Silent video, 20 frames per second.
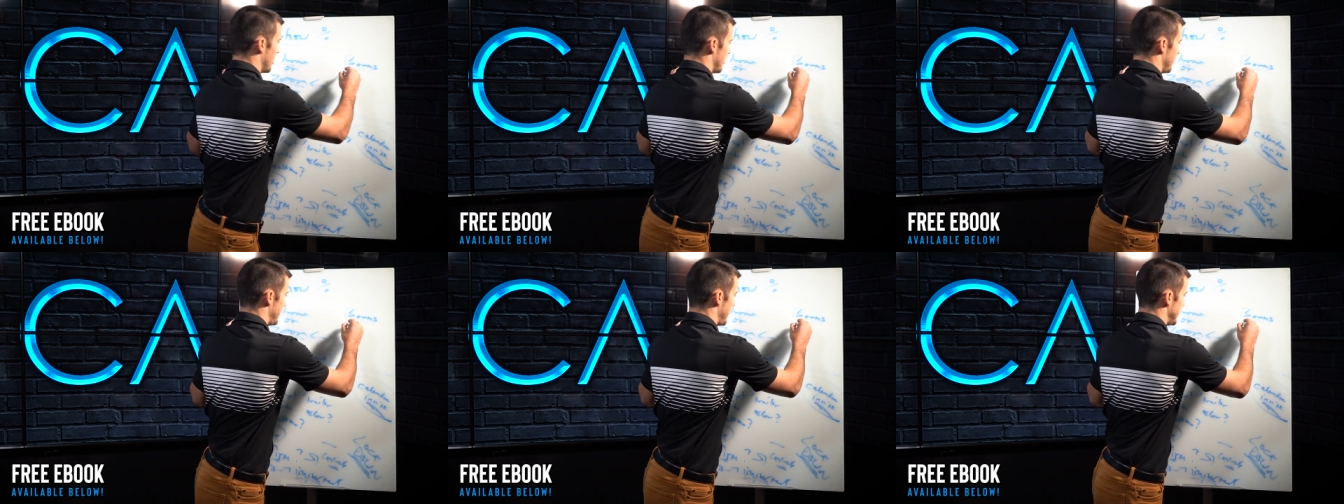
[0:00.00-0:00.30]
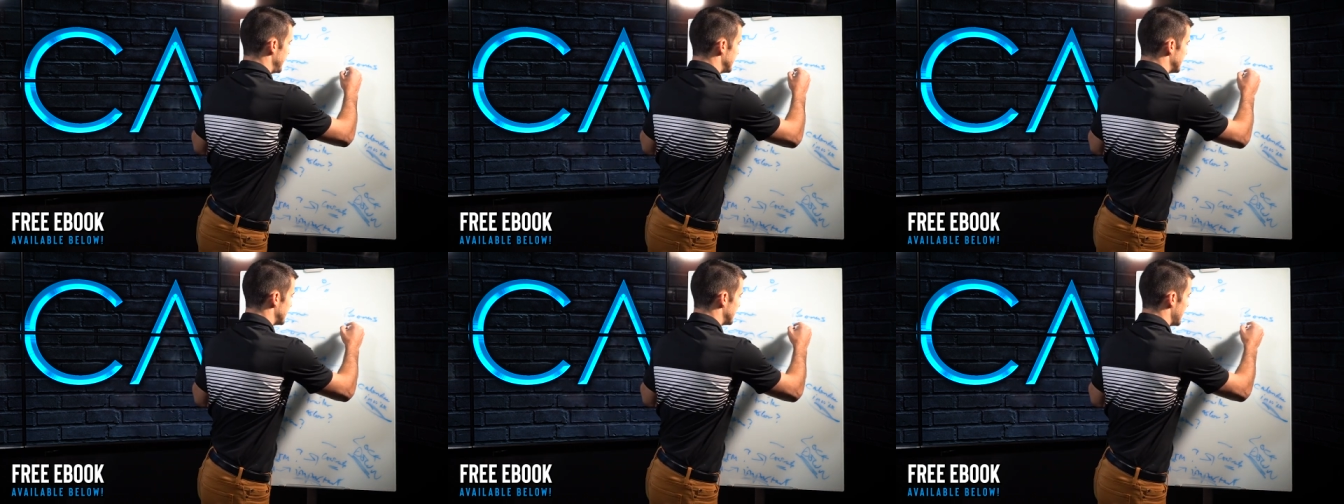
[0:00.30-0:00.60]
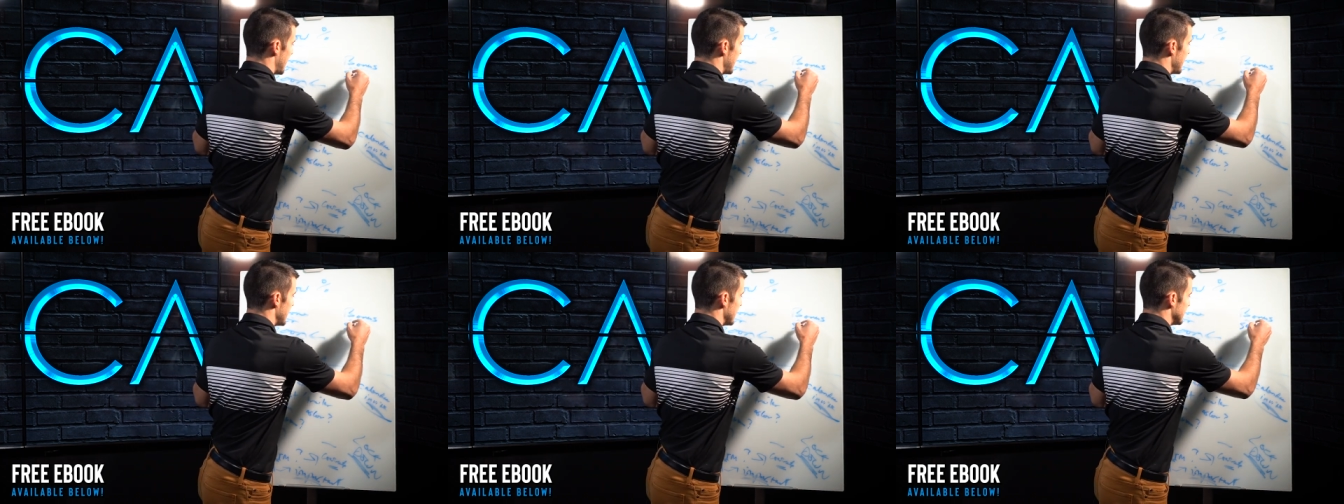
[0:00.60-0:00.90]
they
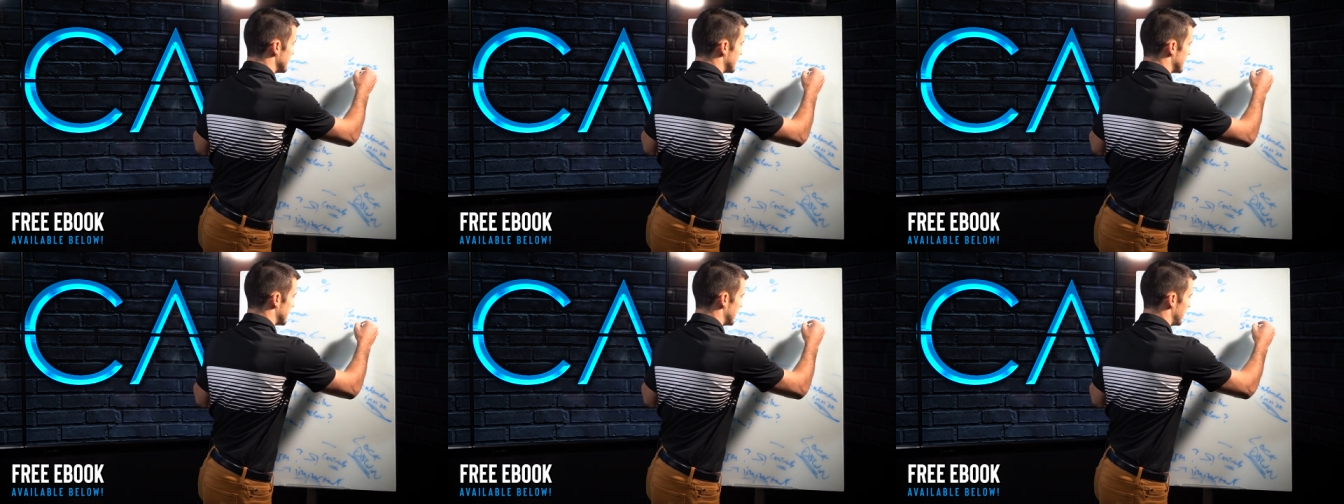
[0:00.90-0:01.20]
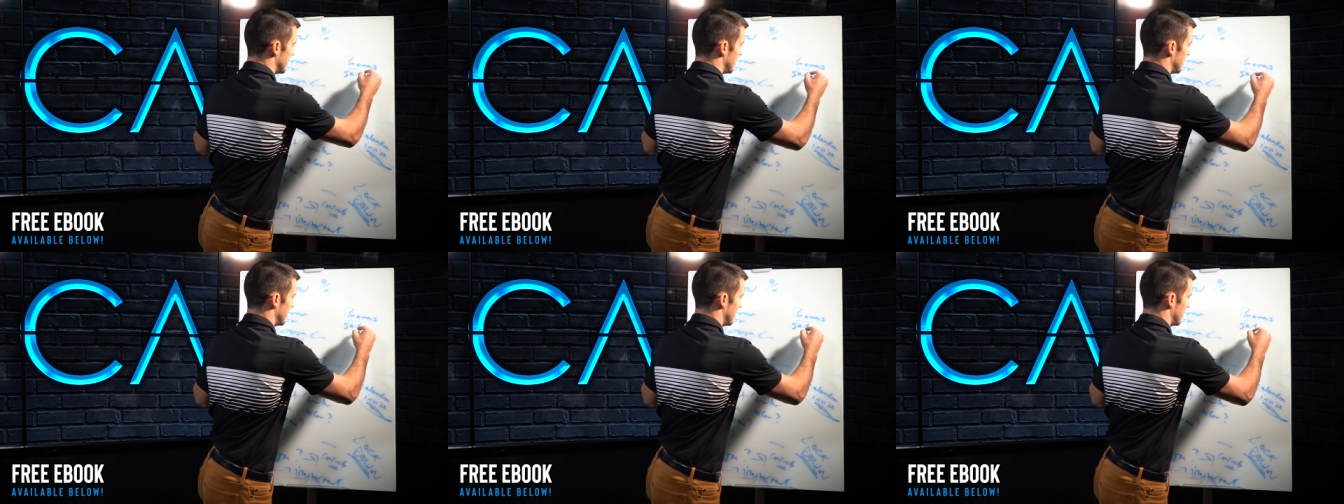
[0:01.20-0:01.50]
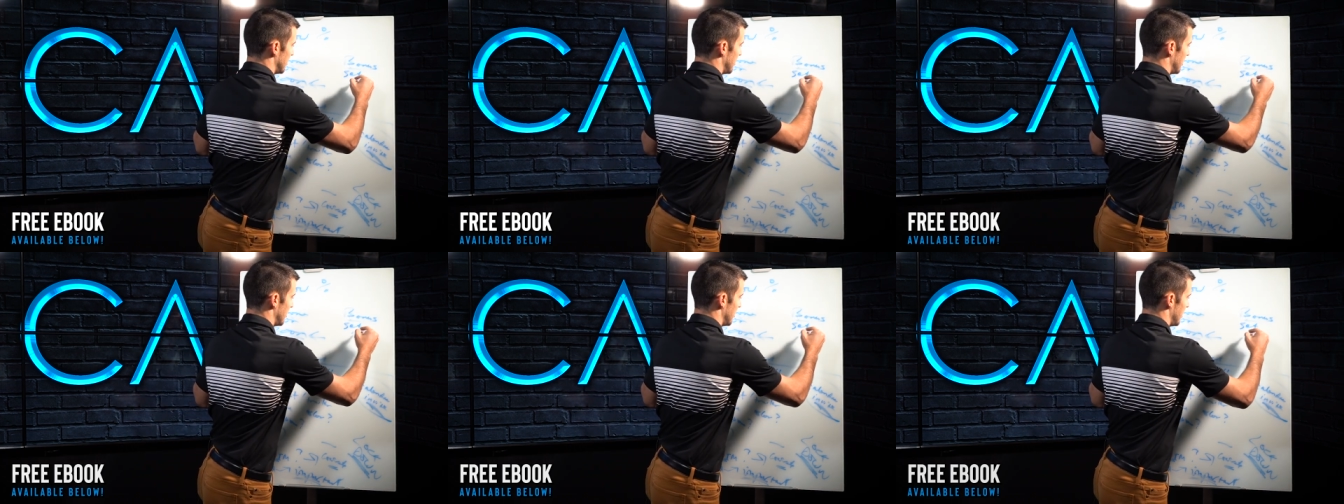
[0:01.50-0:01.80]
set it
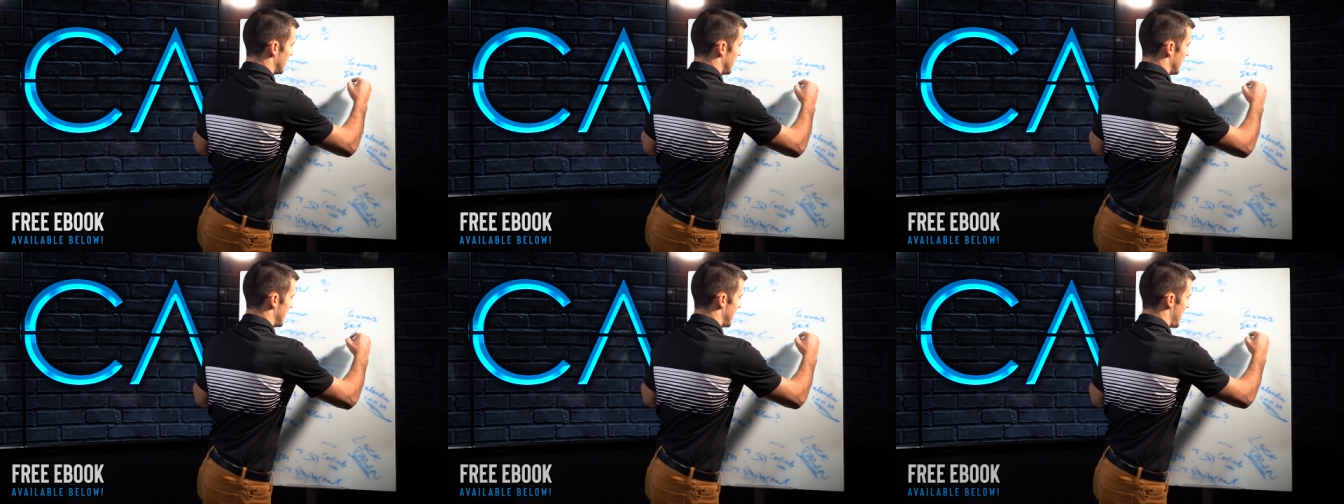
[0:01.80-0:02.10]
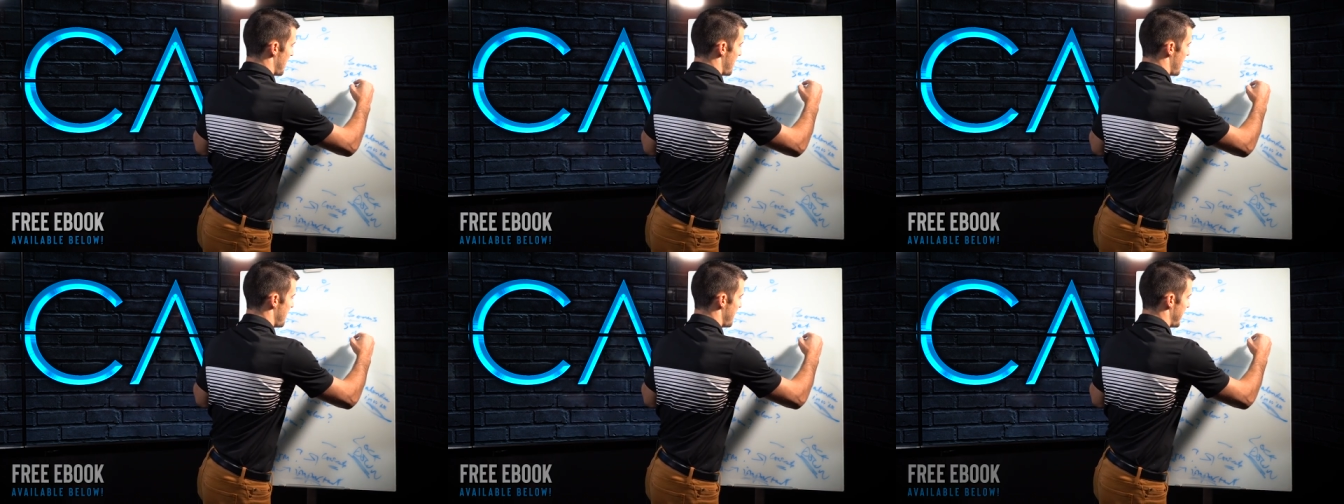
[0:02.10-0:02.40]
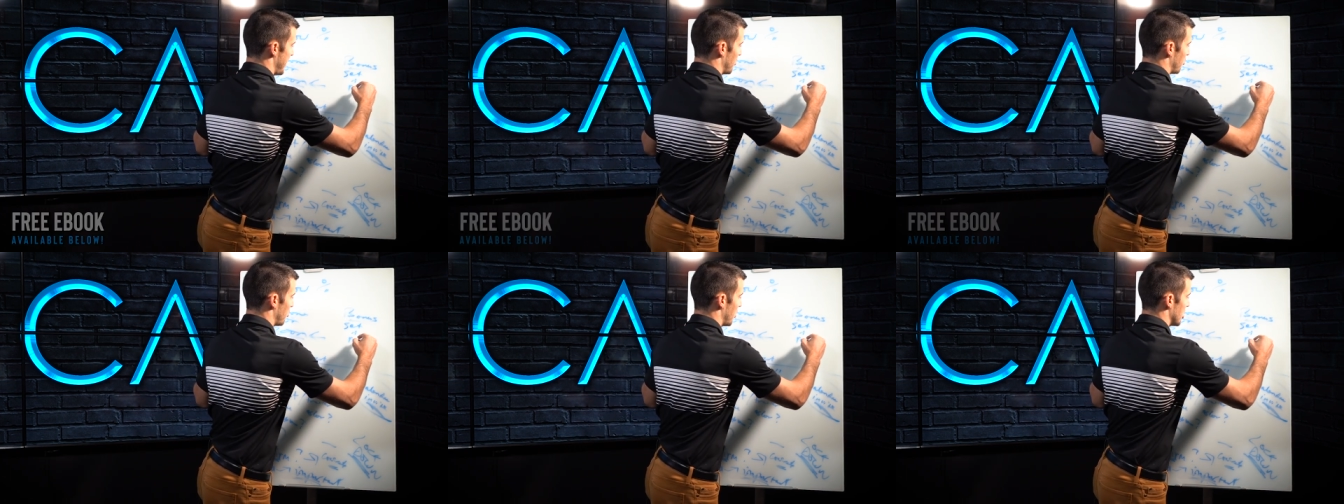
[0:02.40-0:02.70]
and then
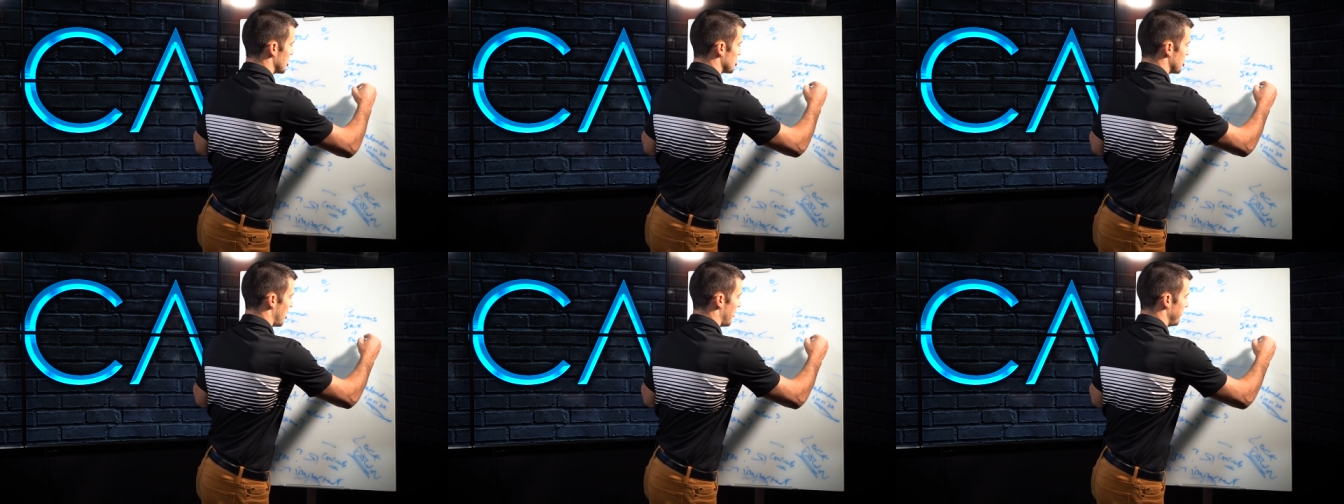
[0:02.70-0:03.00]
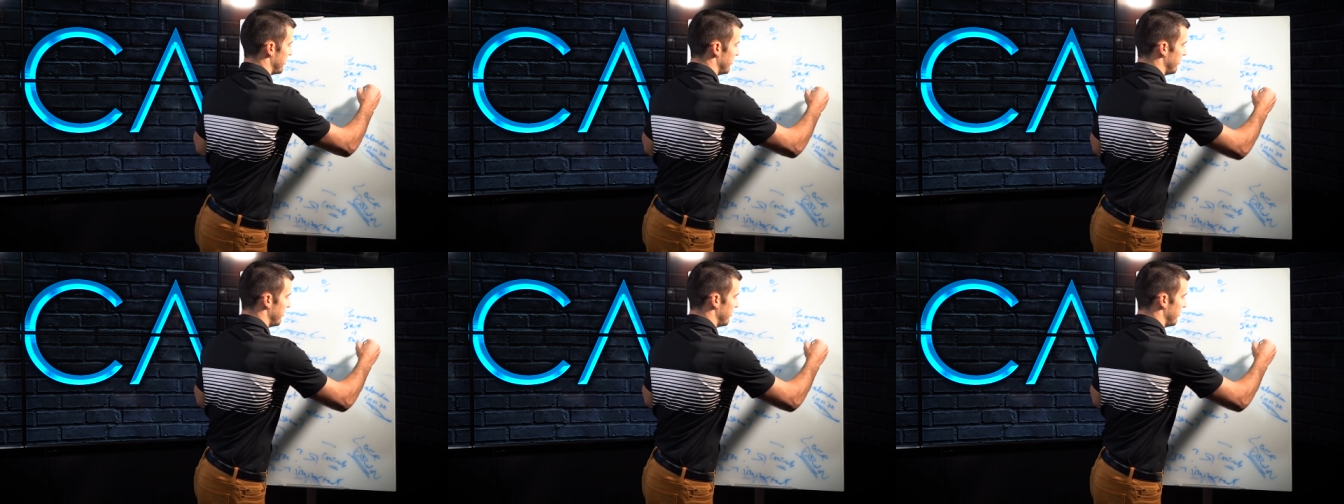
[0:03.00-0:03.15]
they rush off